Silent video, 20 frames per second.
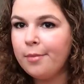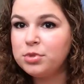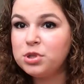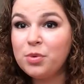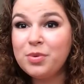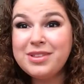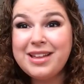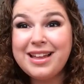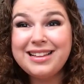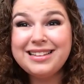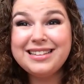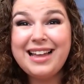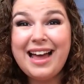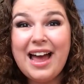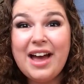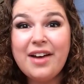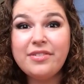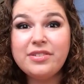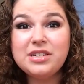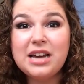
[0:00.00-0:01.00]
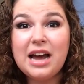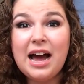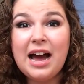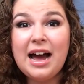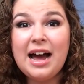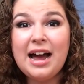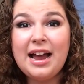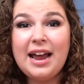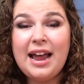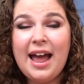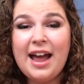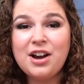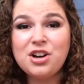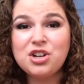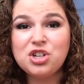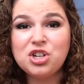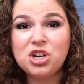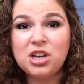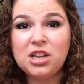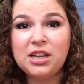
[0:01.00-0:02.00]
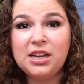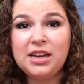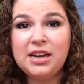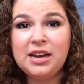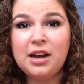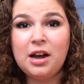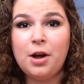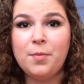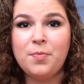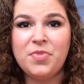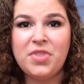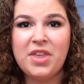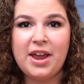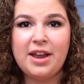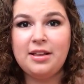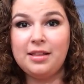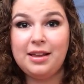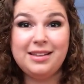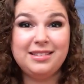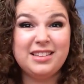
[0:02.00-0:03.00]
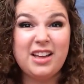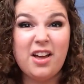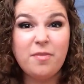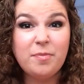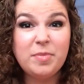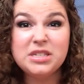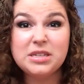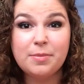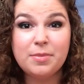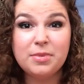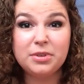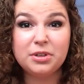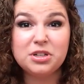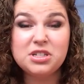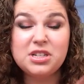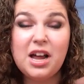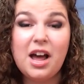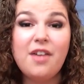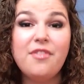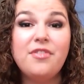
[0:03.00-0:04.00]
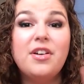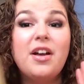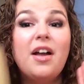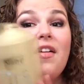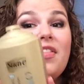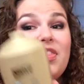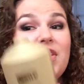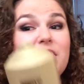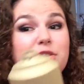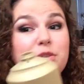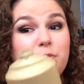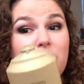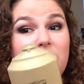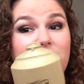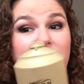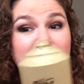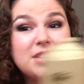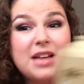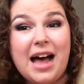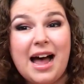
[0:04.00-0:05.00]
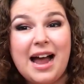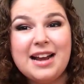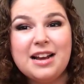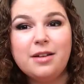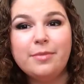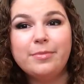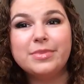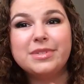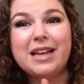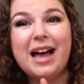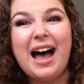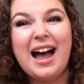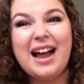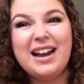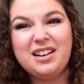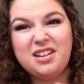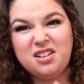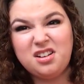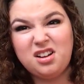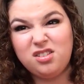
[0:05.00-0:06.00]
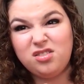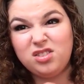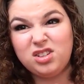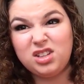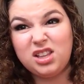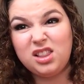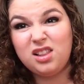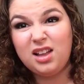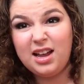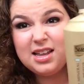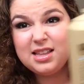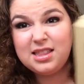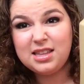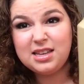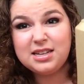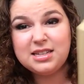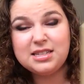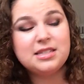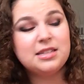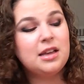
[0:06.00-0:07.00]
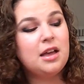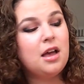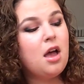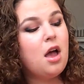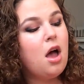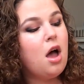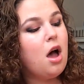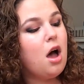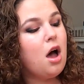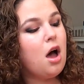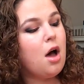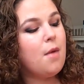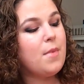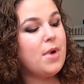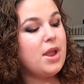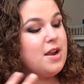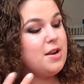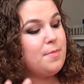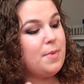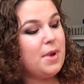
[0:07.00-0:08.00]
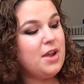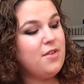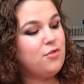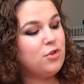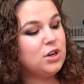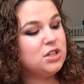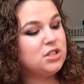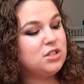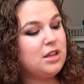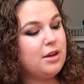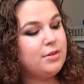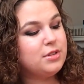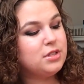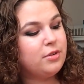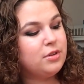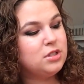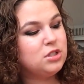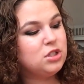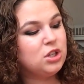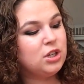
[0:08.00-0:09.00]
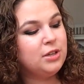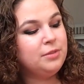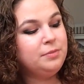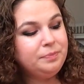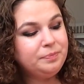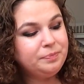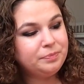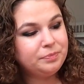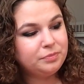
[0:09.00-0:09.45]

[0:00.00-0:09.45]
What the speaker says: So when they left, I actually, they like left me some of their stuff. This was one of those items. I did not really like this. I didn't have to pay for it, so that was always good.